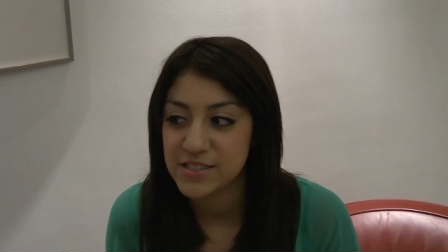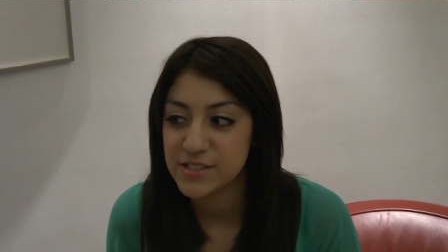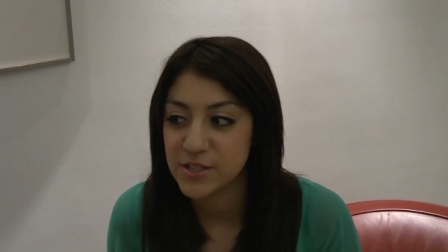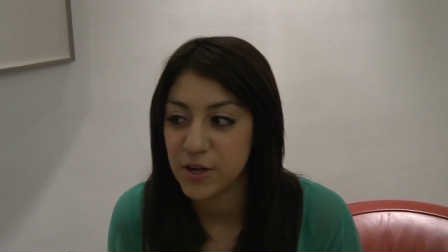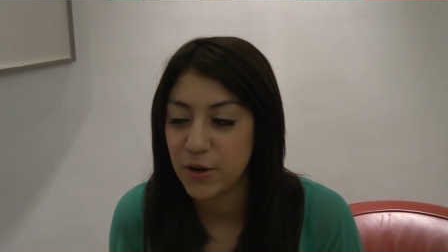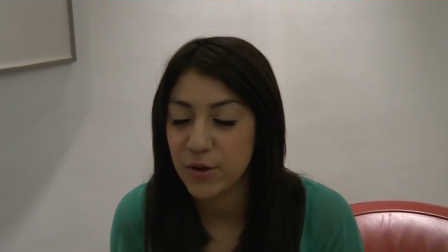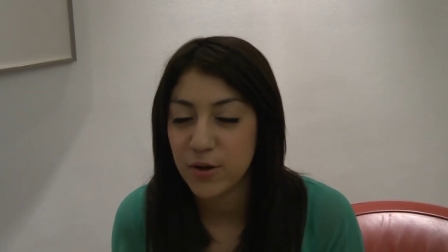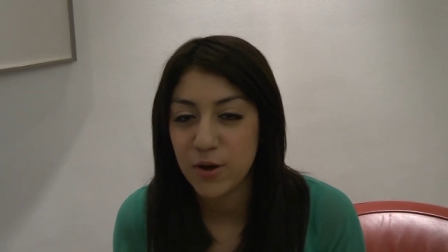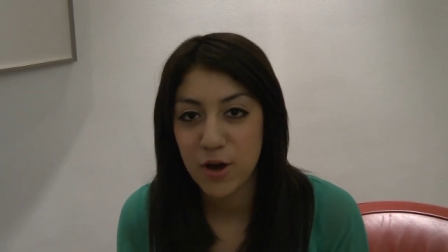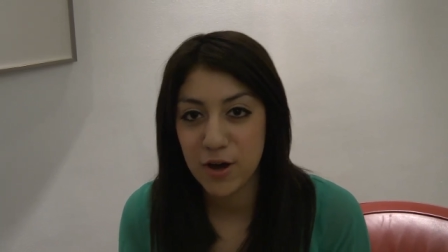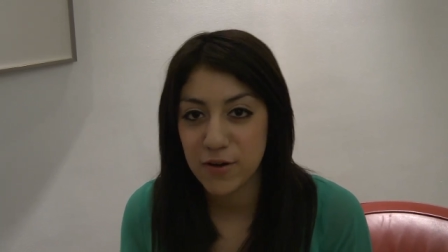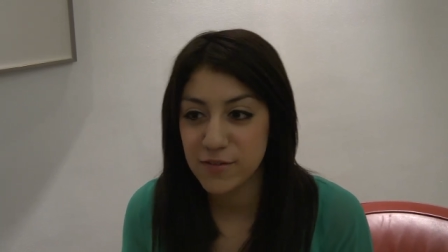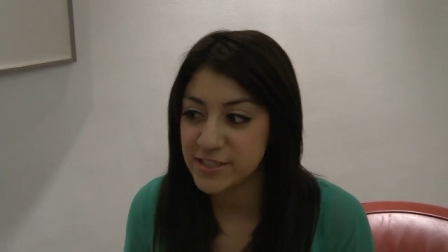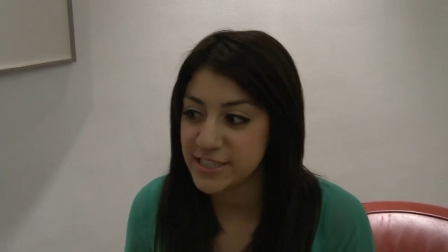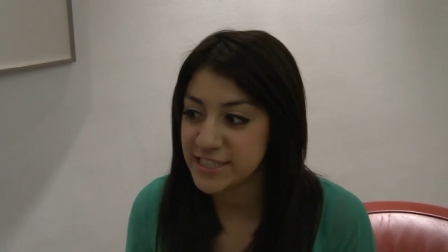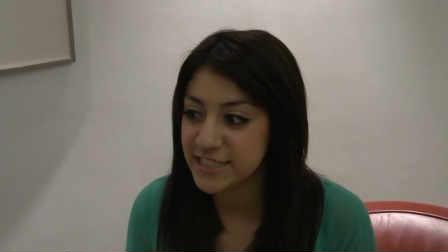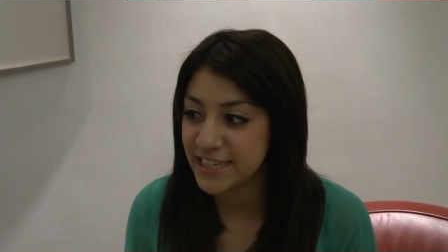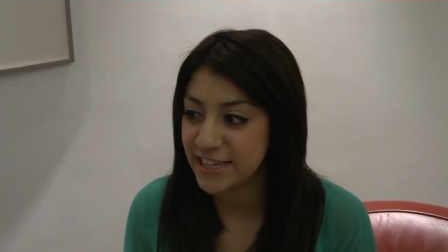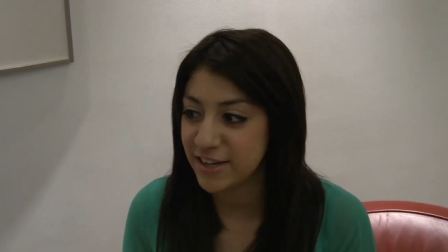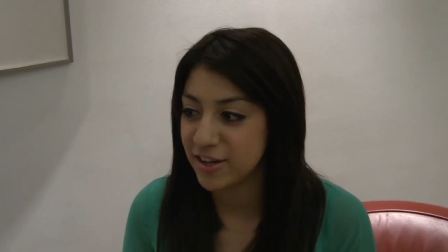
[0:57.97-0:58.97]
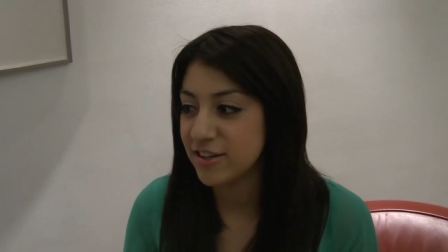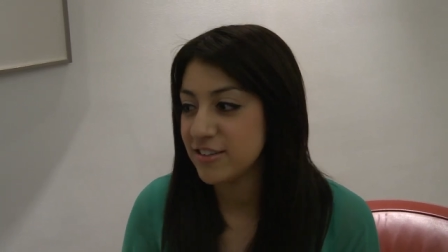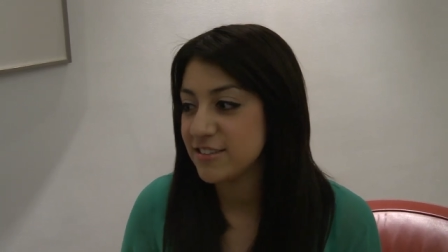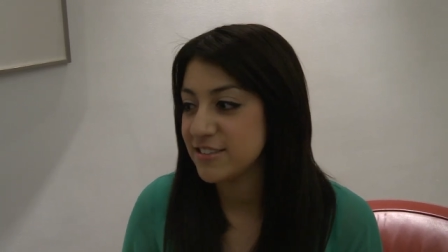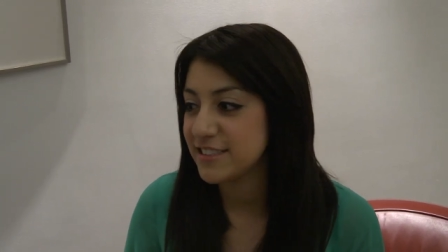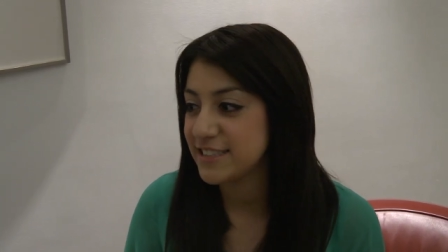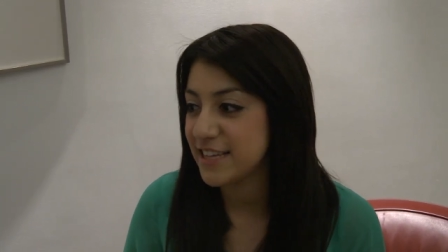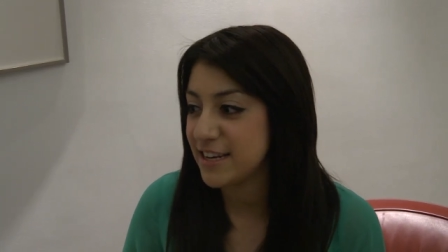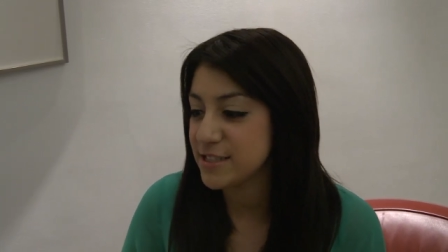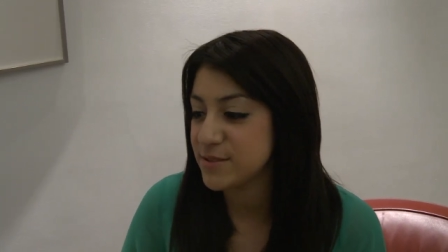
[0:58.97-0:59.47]
So, over to Tina,
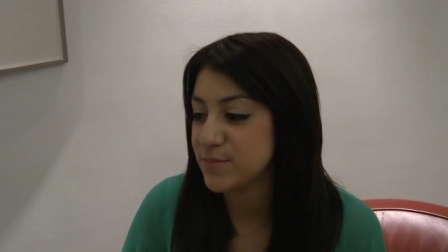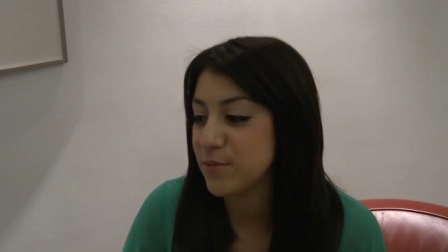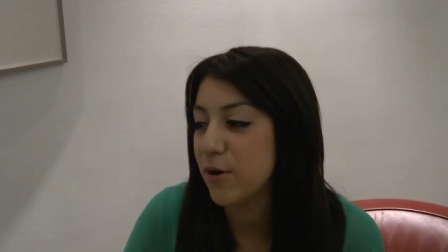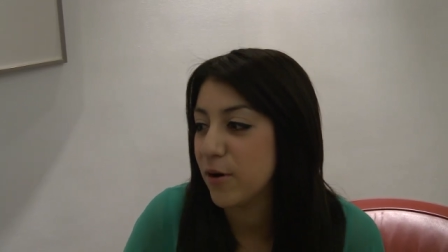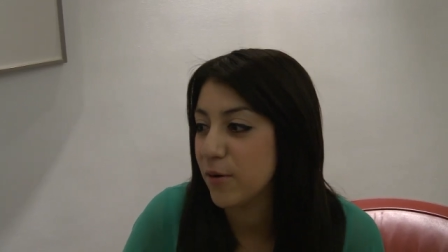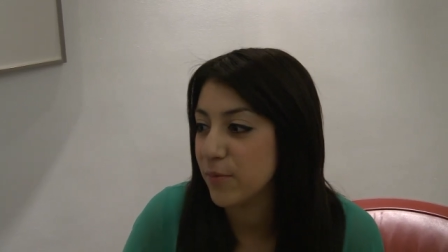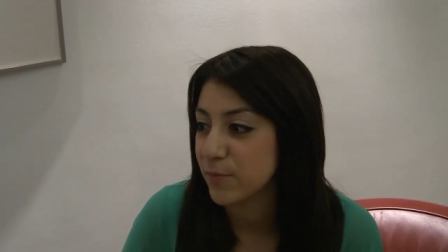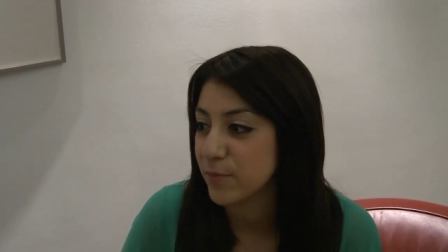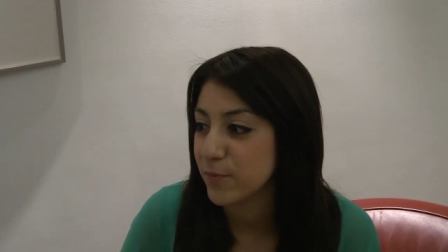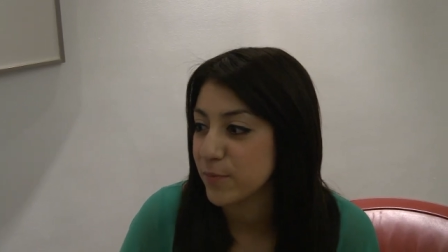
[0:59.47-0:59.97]
tell us more.